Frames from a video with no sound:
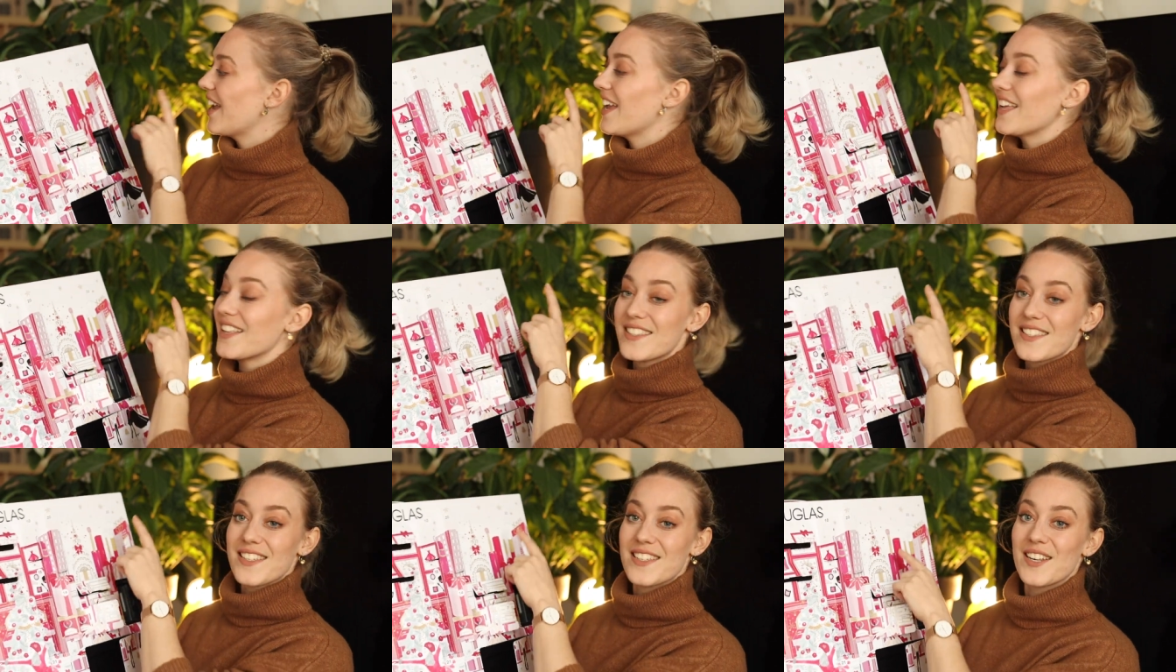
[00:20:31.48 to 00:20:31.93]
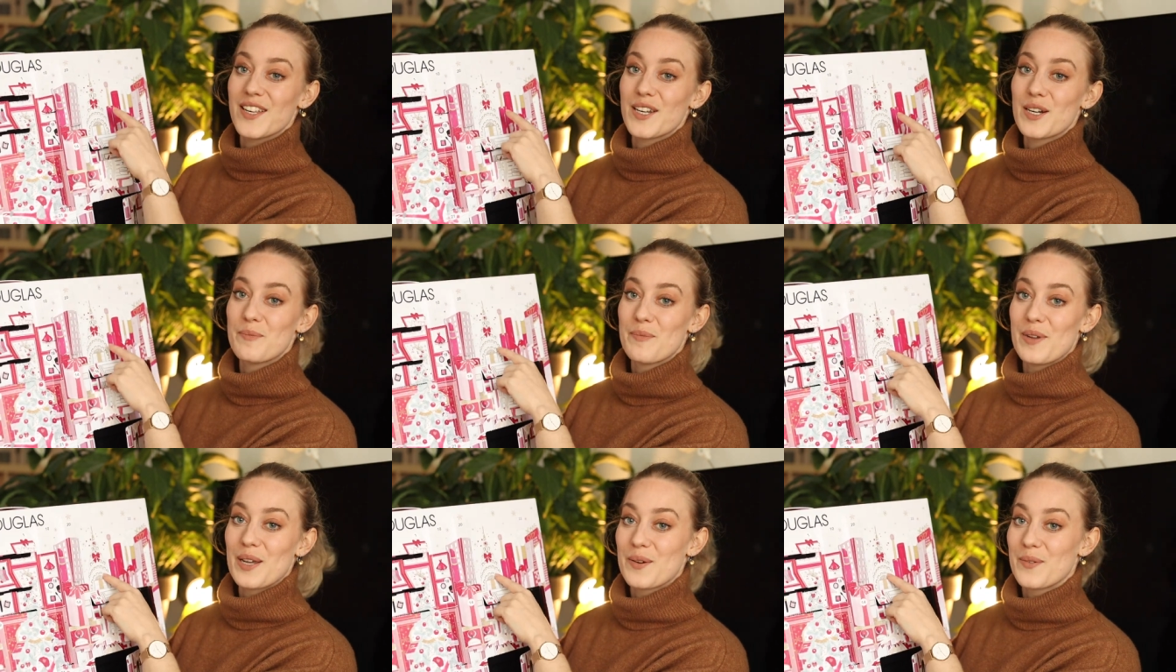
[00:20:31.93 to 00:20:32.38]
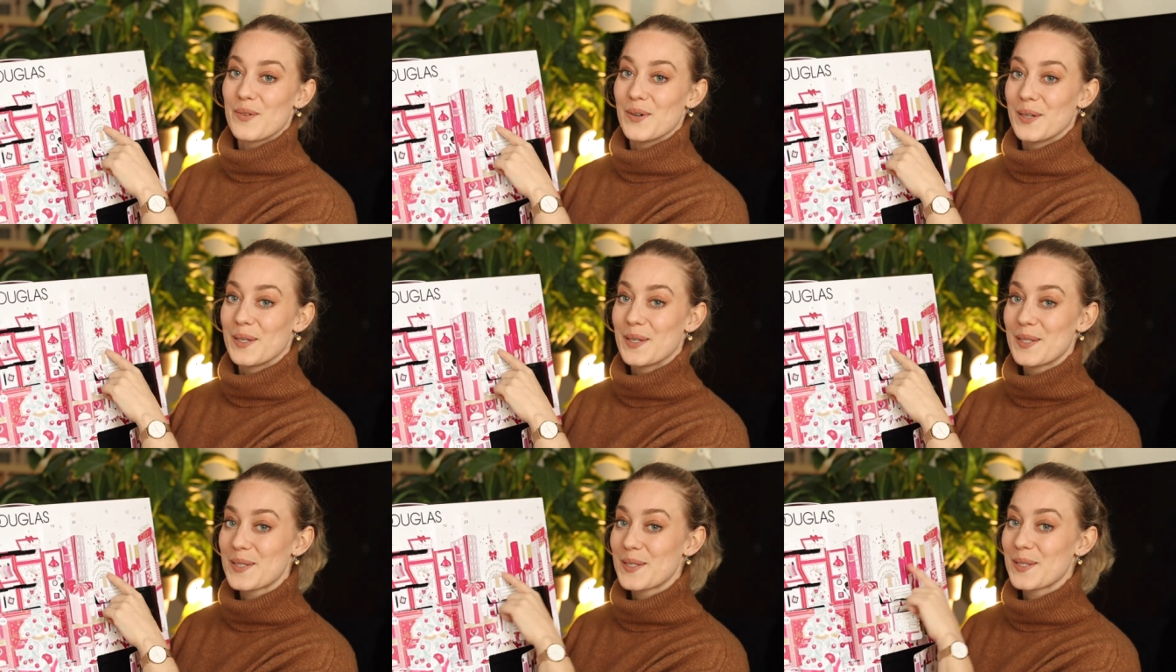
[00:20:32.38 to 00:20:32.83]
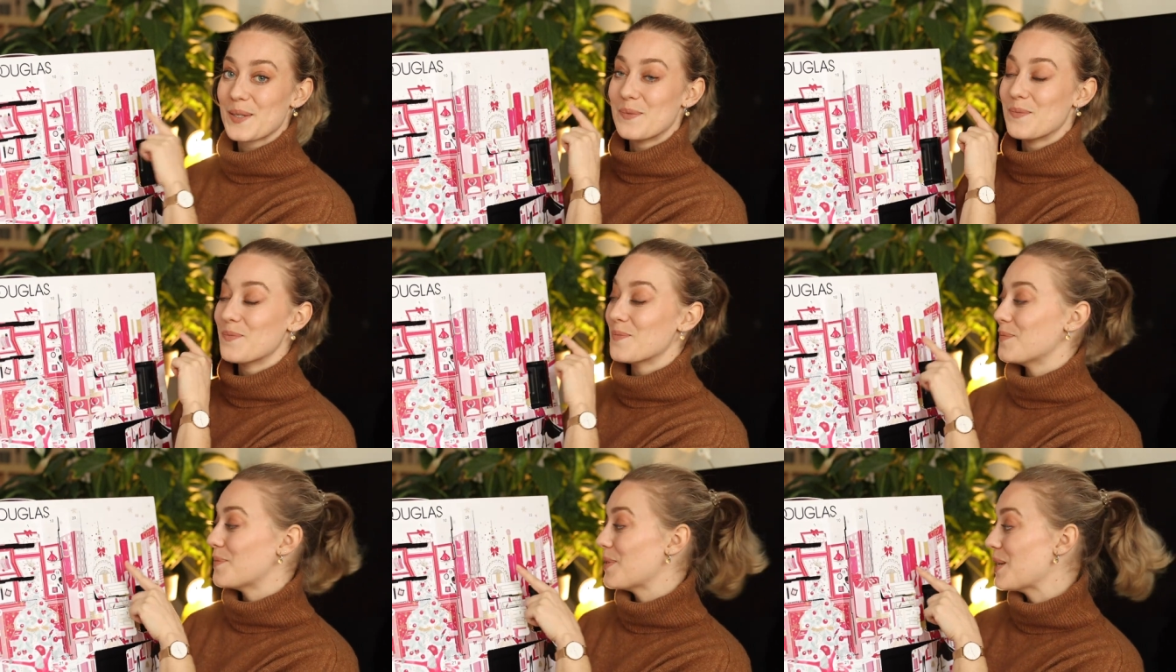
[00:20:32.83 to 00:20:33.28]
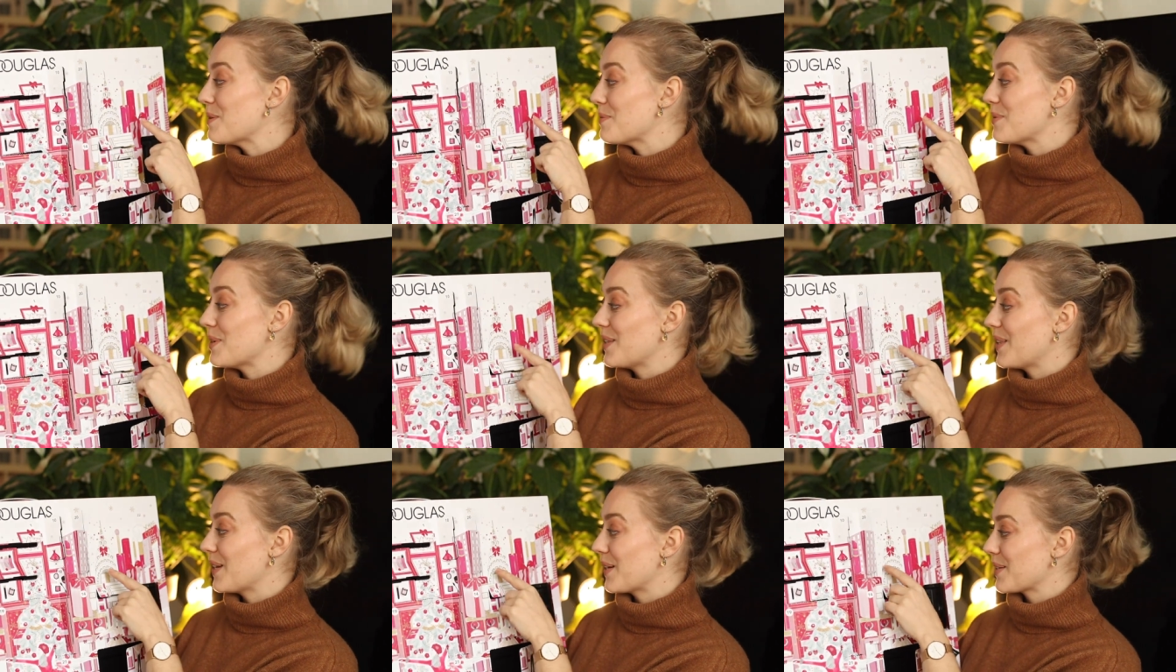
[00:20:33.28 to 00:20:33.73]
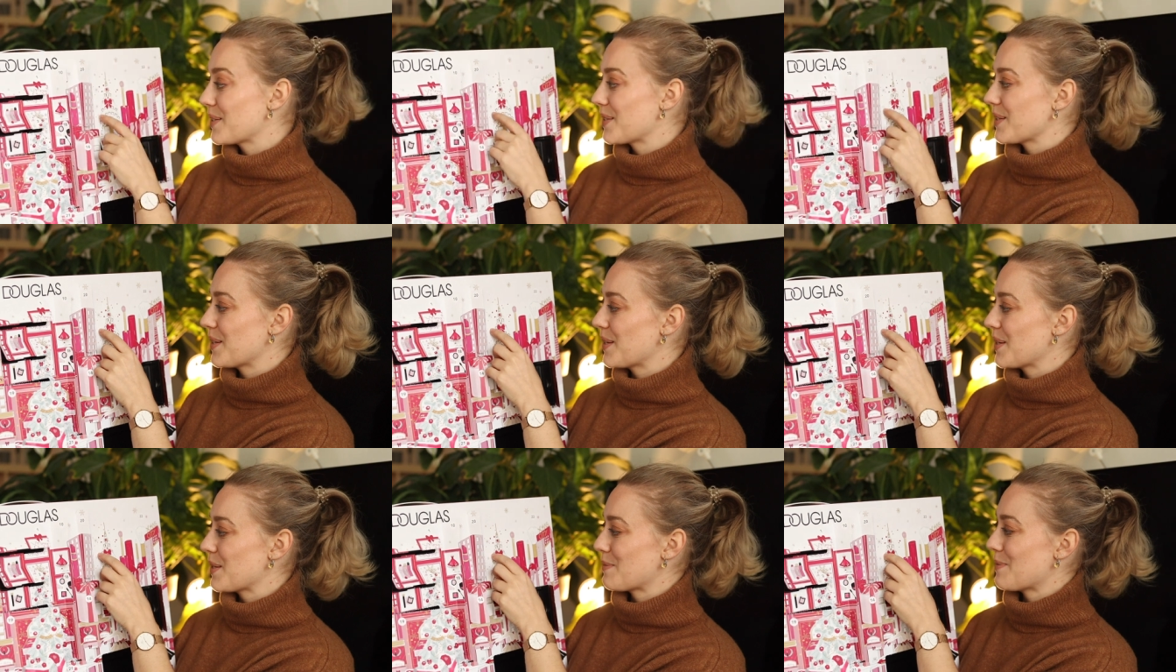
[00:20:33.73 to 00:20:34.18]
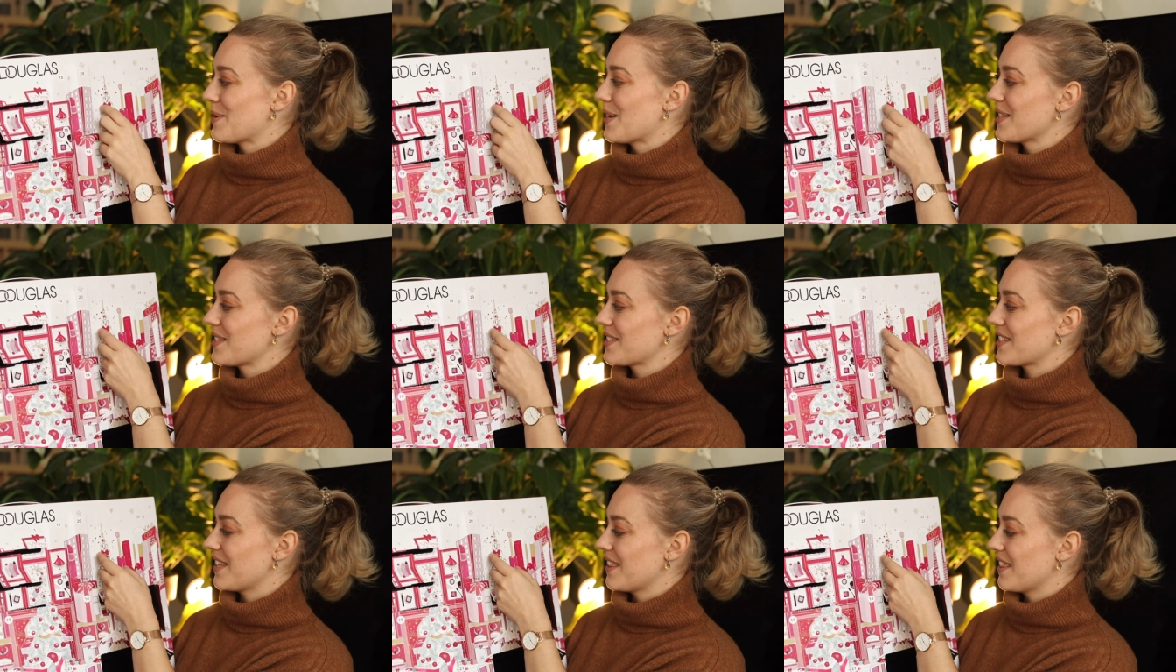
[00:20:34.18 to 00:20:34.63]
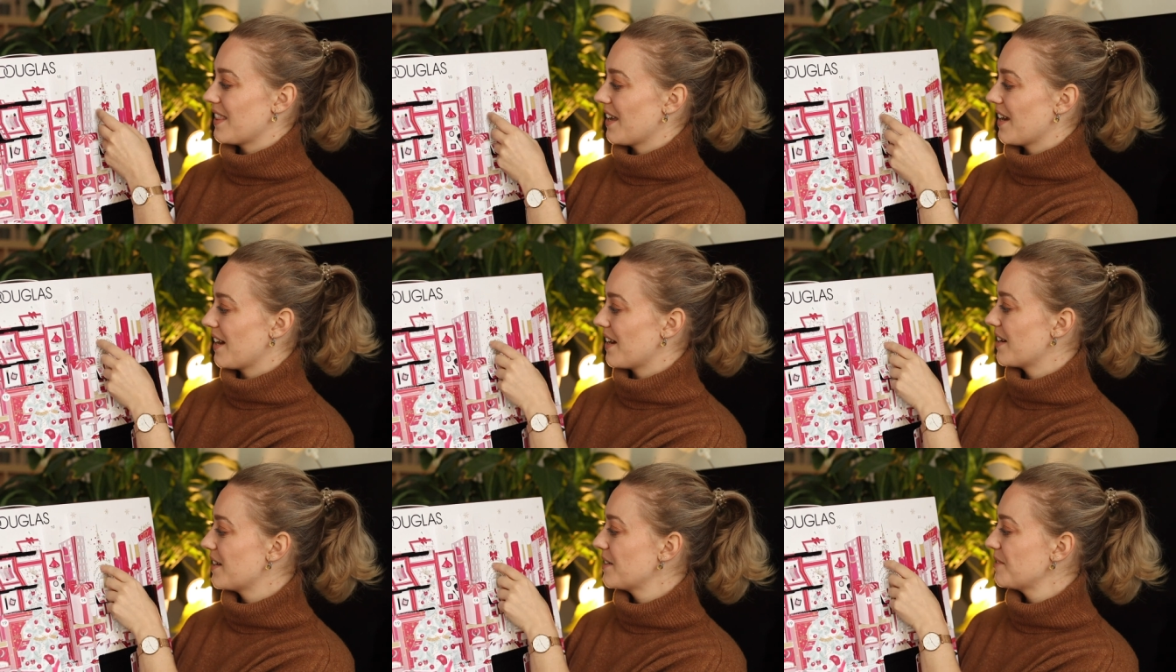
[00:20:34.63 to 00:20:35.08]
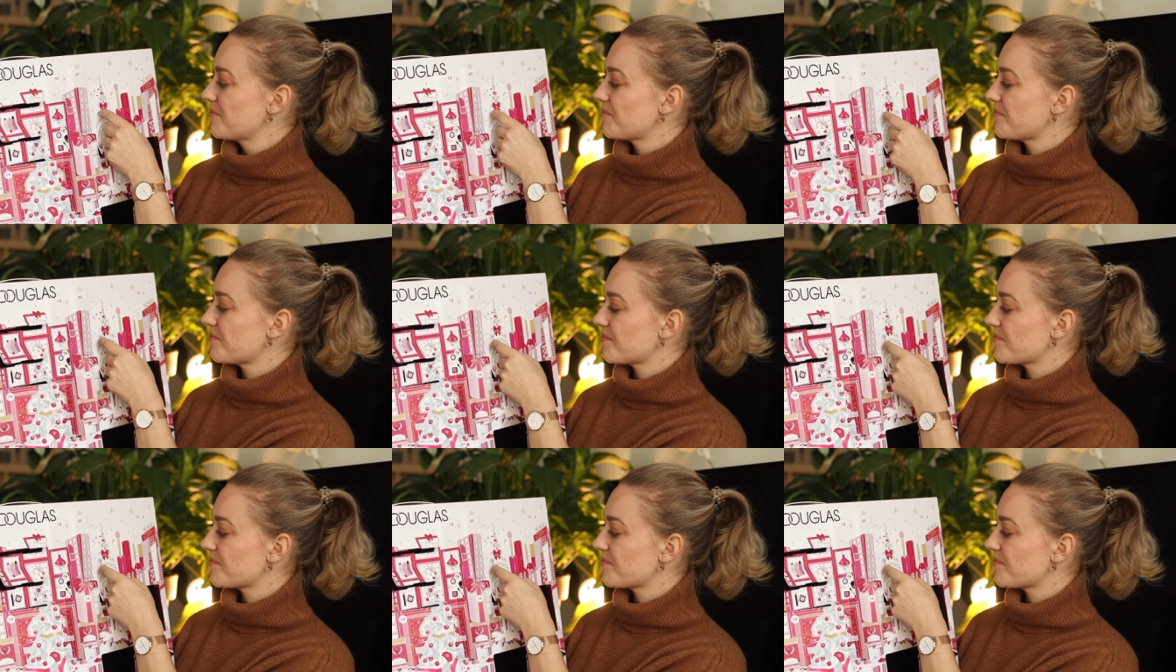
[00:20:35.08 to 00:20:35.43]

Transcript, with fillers: It's another big one, so maybe there's another mask in there.